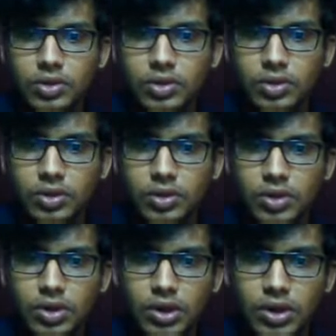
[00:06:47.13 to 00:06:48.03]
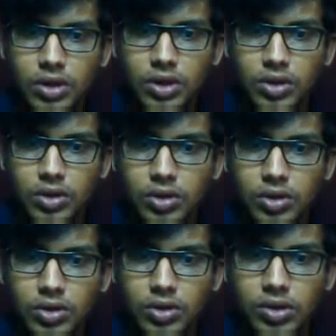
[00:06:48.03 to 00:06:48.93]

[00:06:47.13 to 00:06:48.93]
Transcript: [no speech]